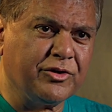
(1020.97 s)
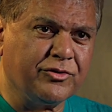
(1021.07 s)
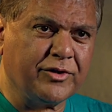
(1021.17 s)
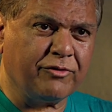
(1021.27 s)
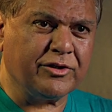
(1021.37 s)
the
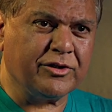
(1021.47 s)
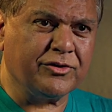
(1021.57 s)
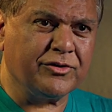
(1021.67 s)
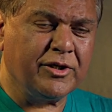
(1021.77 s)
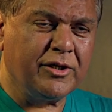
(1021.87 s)

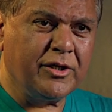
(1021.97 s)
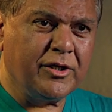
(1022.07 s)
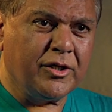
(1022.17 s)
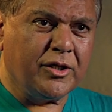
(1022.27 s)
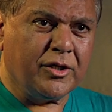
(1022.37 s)
70s,
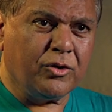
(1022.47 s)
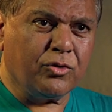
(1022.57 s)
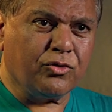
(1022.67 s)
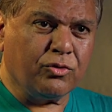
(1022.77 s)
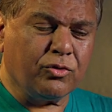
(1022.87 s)

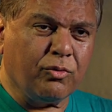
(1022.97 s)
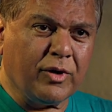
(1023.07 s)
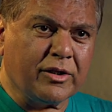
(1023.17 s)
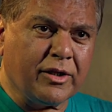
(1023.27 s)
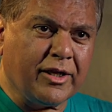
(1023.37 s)
who through when they